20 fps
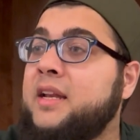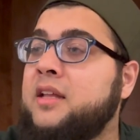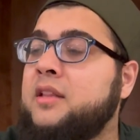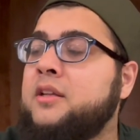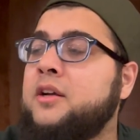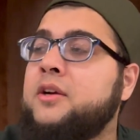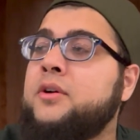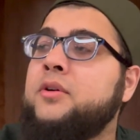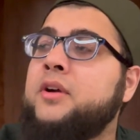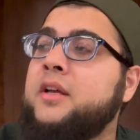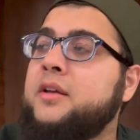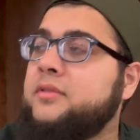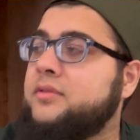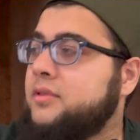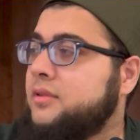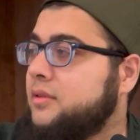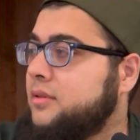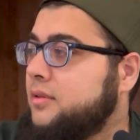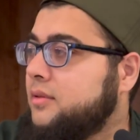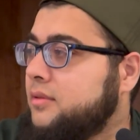in their
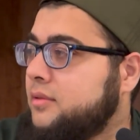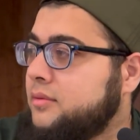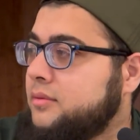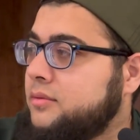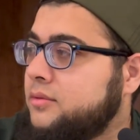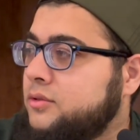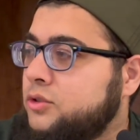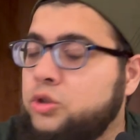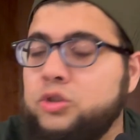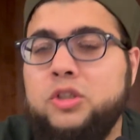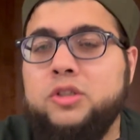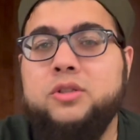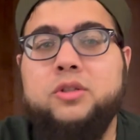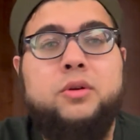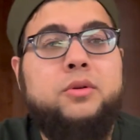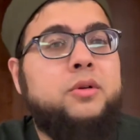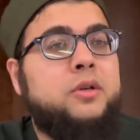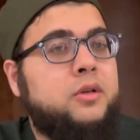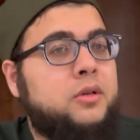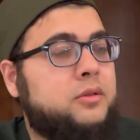graves? You just
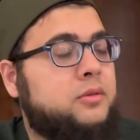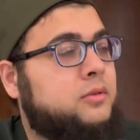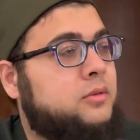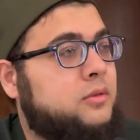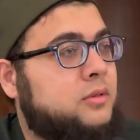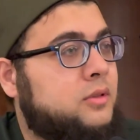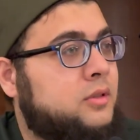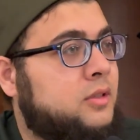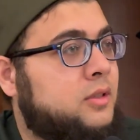don't know.